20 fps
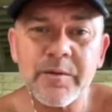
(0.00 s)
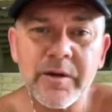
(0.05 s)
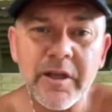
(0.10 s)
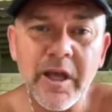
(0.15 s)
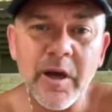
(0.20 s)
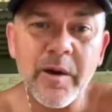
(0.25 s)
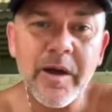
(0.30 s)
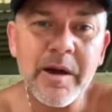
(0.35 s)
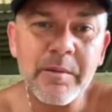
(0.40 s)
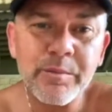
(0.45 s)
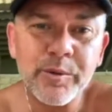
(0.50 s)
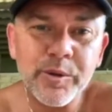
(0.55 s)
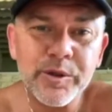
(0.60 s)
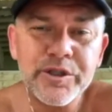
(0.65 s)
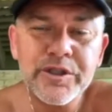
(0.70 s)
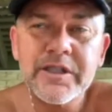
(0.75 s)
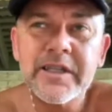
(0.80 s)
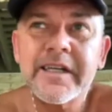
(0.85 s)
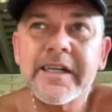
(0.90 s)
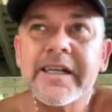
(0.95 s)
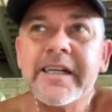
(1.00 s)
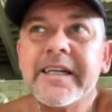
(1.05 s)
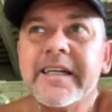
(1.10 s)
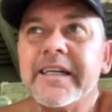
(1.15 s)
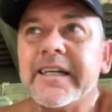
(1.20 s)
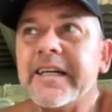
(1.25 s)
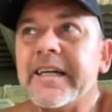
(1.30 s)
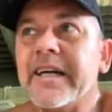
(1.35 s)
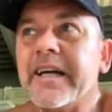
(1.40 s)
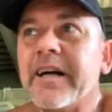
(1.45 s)
we go out bush
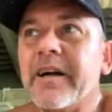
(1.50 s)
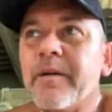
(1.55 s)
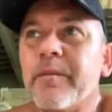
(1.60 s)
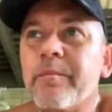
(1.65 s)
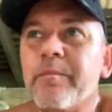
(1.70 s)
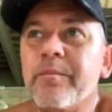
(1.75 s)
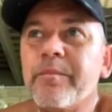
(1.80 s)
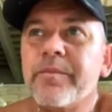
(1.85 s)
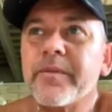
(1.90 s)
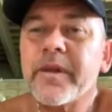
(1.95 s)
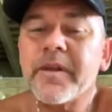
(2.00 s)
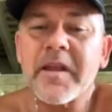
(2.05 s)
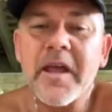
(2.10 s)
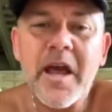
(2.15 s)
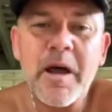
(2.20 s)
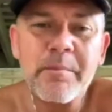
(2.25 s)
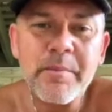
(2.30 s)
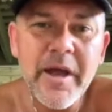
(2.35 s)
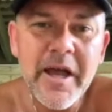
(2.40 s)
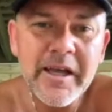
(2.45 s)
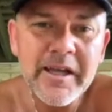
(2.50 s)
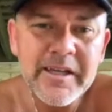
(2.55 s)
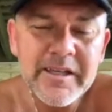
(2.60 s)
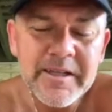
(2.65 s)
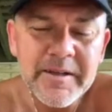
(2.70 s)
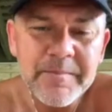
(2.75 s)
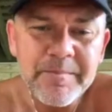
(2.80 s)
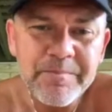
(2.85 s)
in the outback,